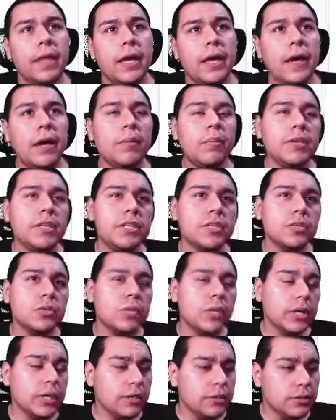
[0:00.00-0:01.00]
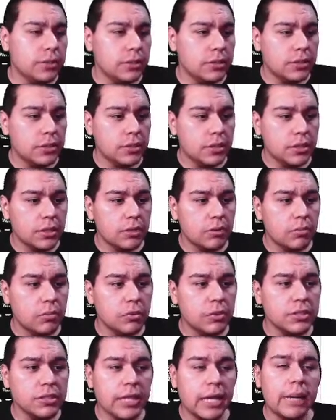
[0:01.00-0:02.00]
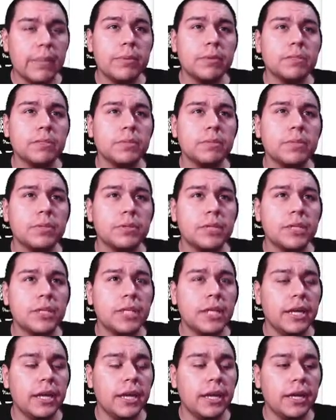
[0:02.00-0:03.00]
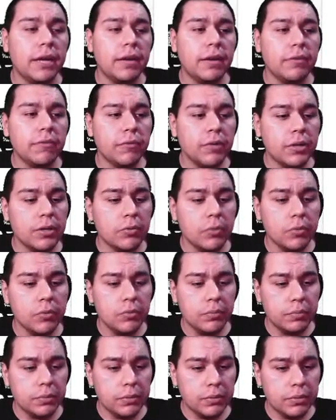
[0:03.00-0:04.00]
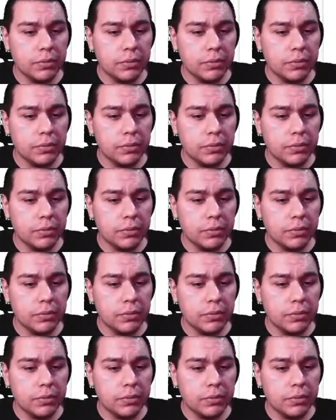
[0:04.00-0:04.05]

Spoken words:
How many squares was I able to put in every group?